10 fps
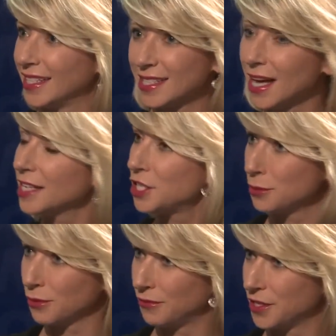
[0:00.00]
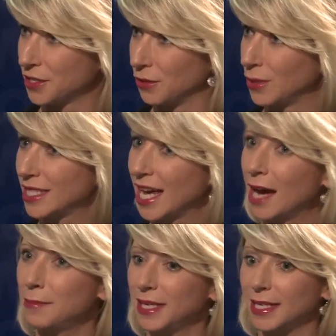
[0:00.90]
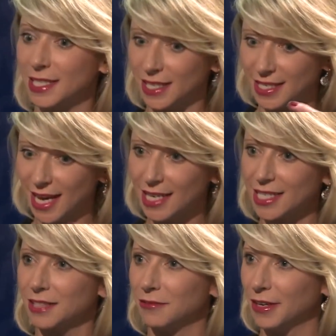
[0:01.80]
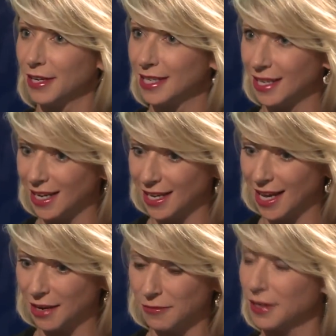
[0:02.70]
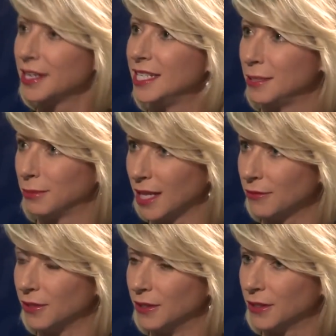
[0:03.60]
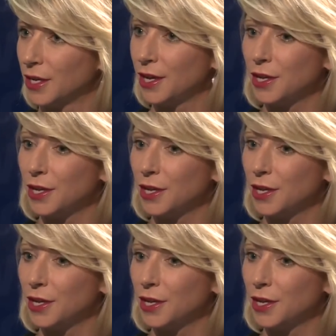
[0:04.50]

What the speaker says: It's not superficial. What's happening is actually at a very deep level.